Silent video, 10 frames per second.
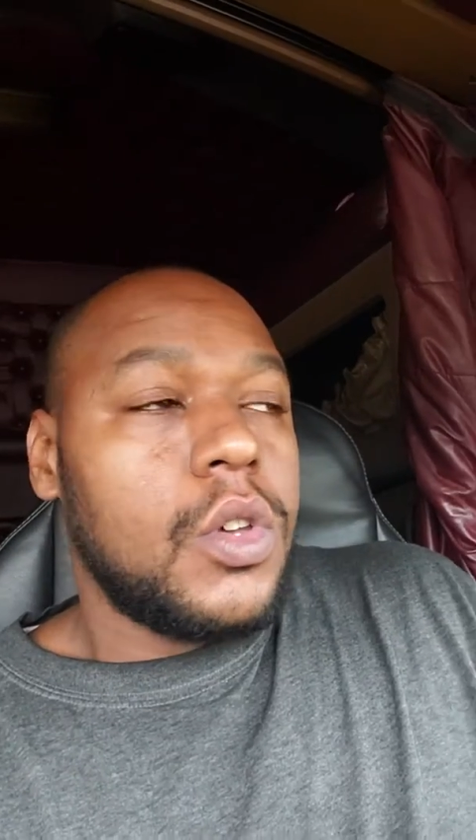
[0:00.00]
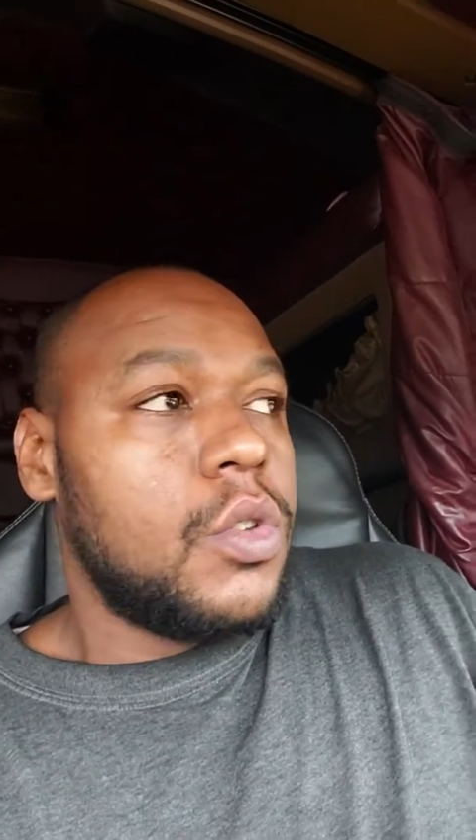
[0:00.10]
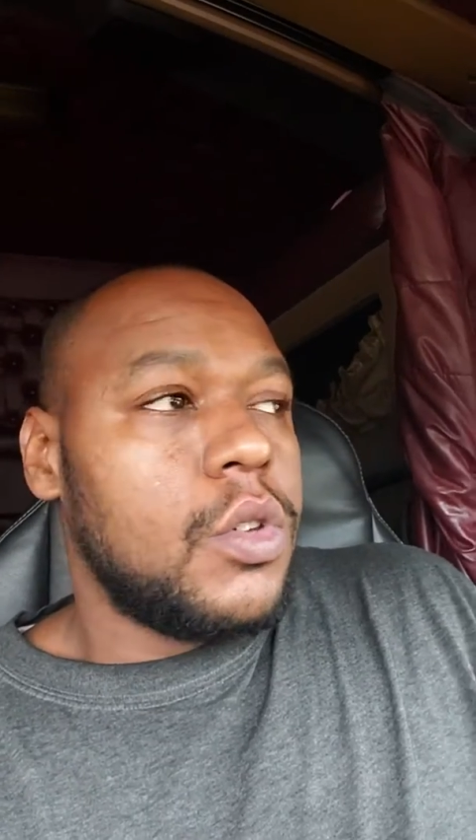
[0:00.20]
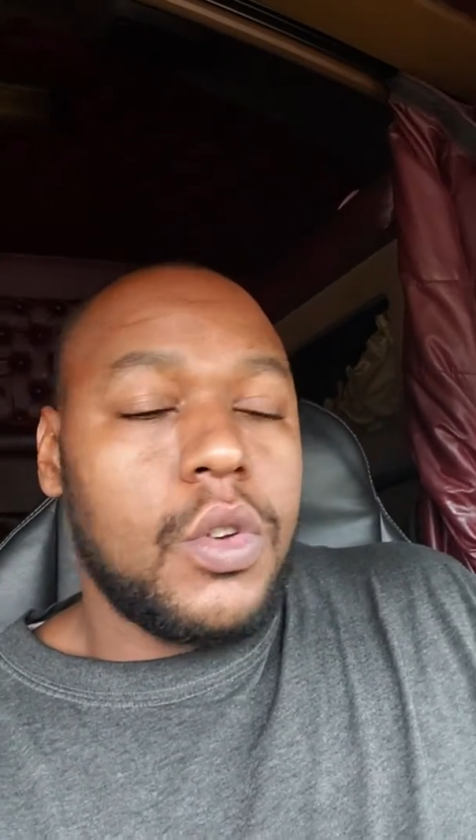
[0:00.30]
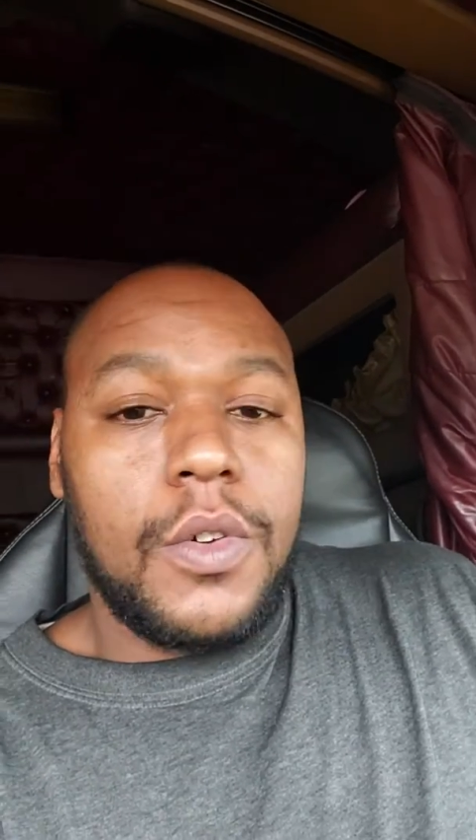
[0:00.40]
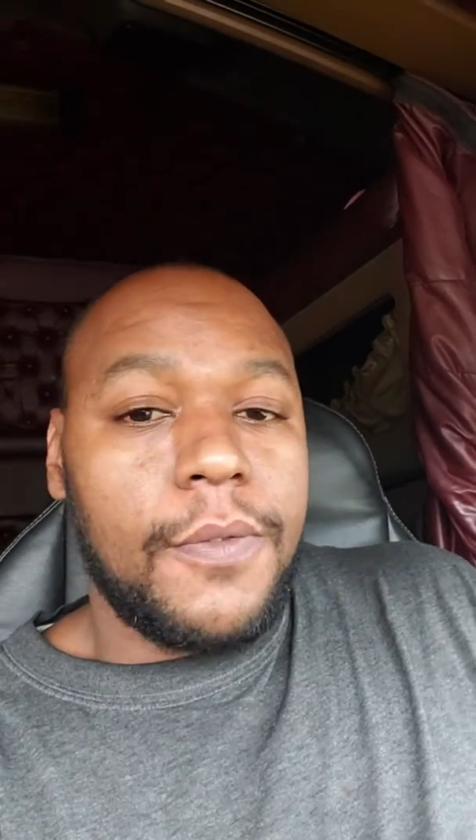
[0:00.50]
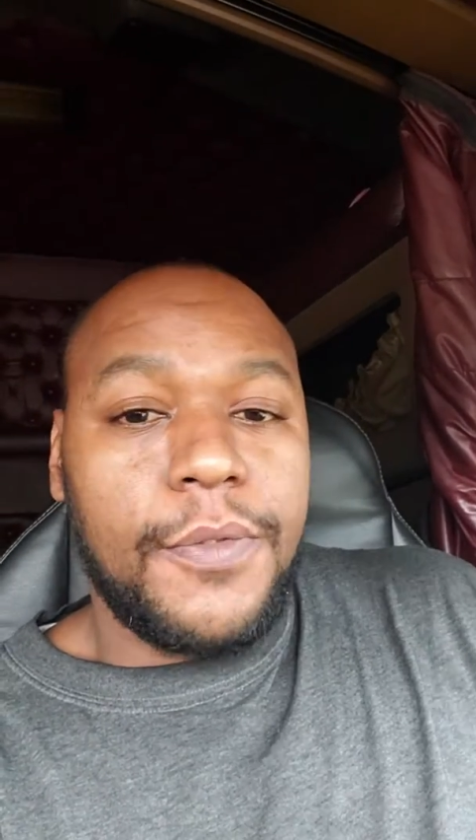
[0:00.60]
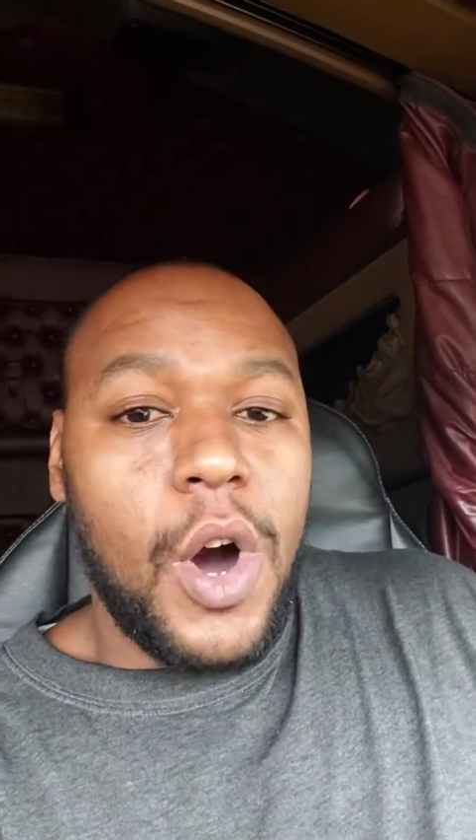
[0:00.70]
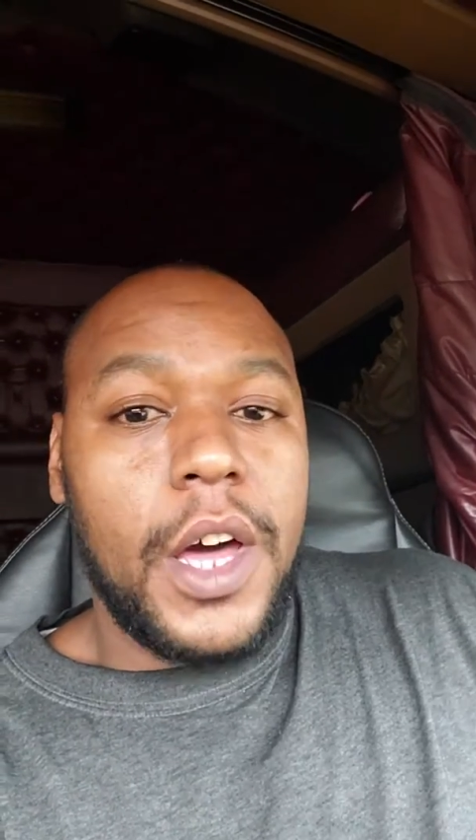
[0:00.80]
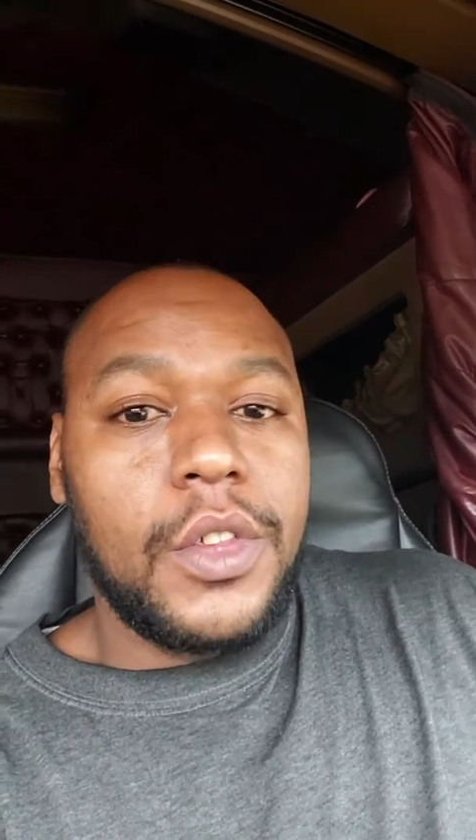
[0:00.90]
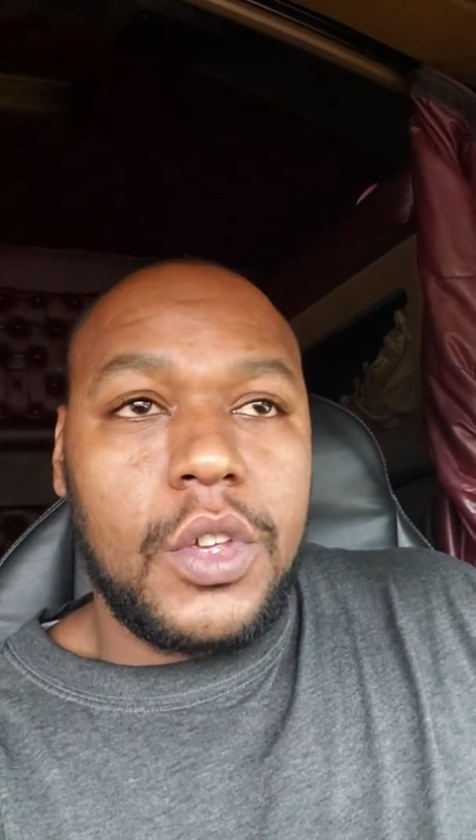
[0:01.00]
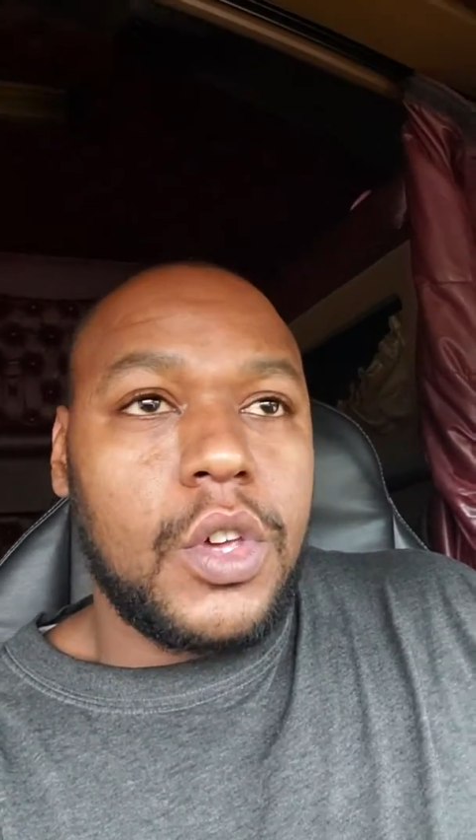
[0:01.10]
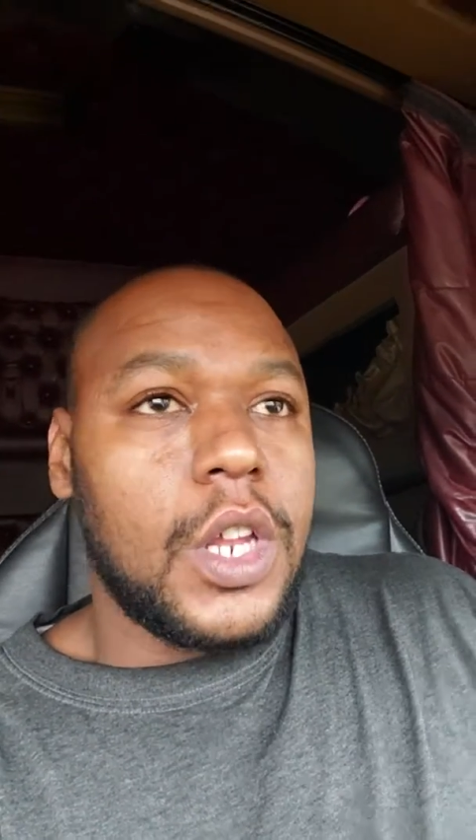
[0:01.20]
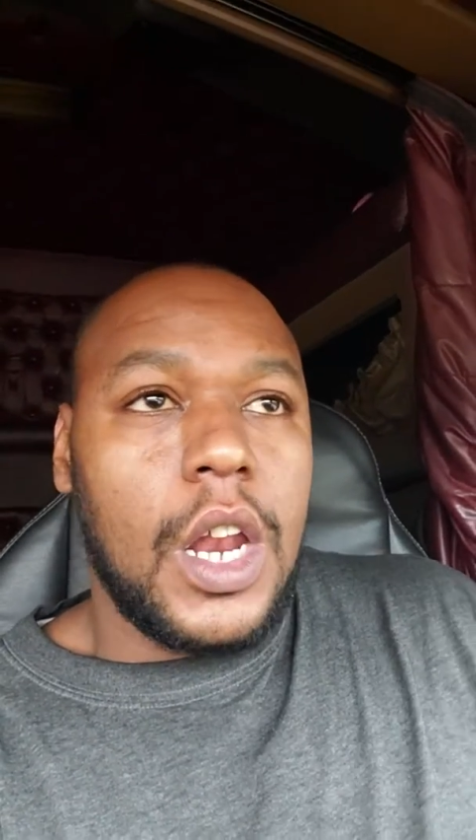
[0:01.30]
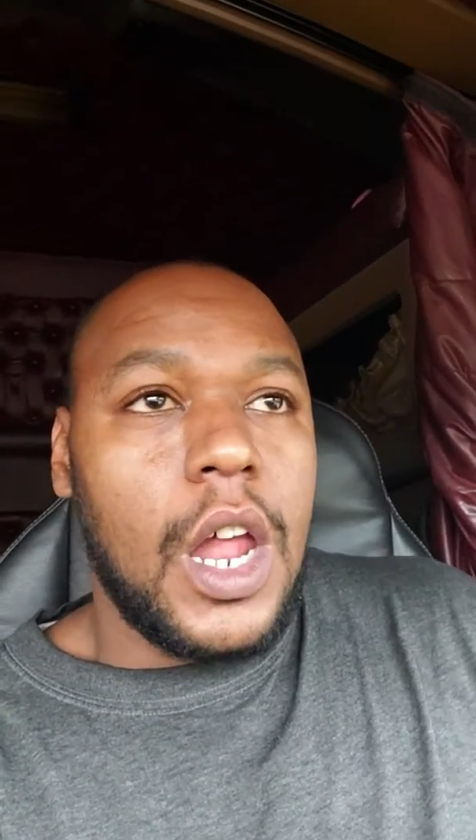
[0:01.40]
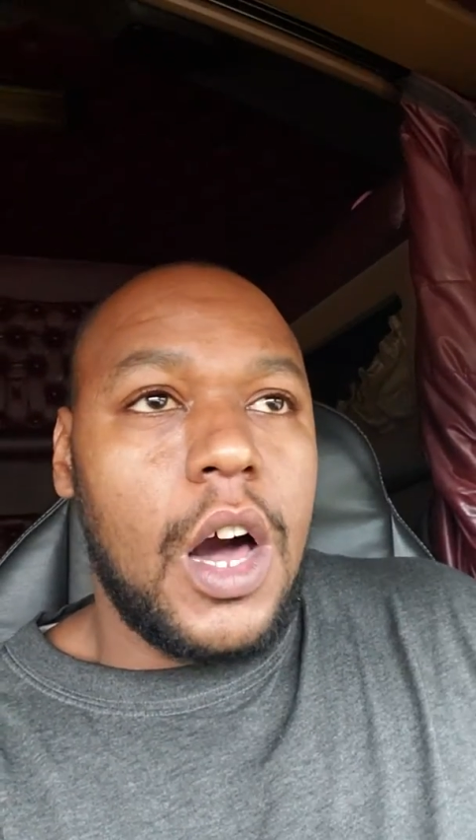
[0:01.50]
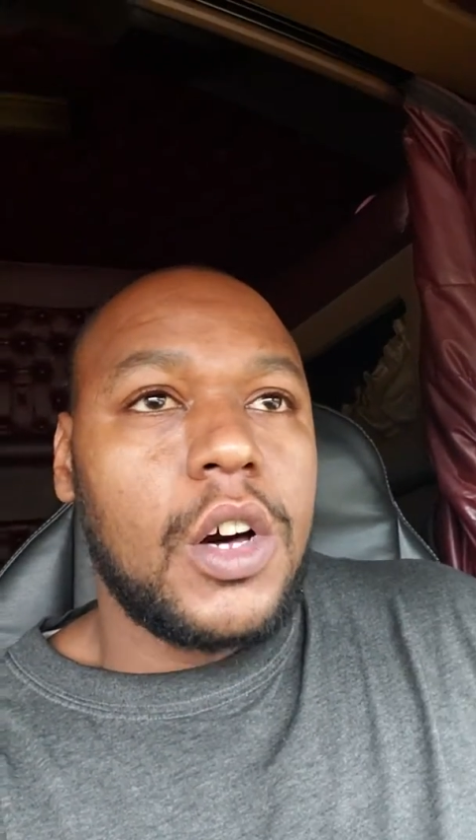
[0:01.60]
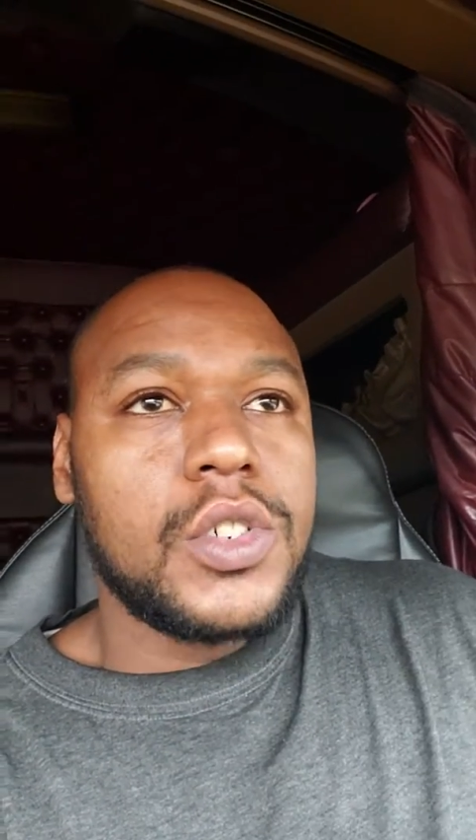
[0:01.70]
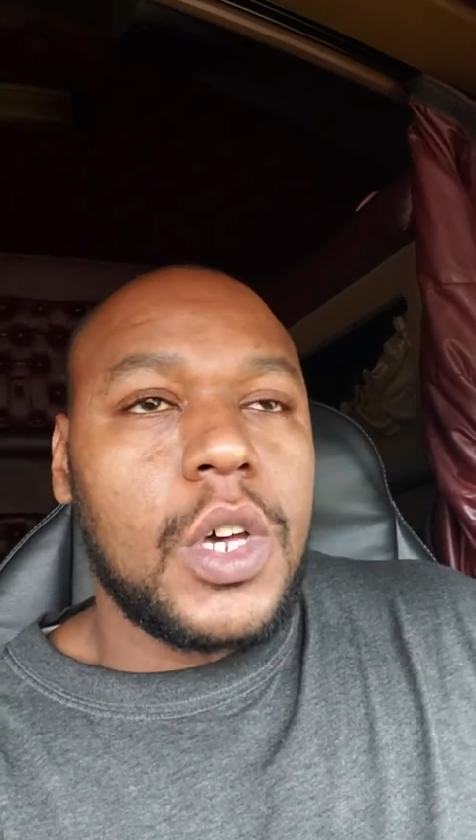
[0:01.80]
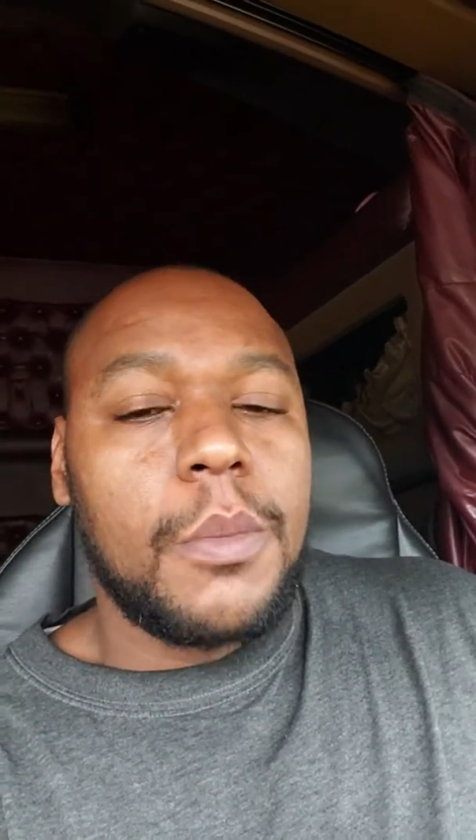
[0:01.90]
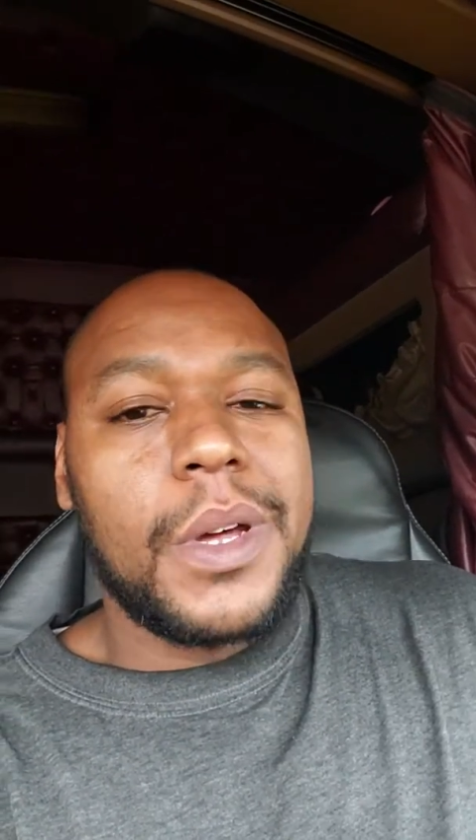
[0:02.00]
you done fought, you done lost,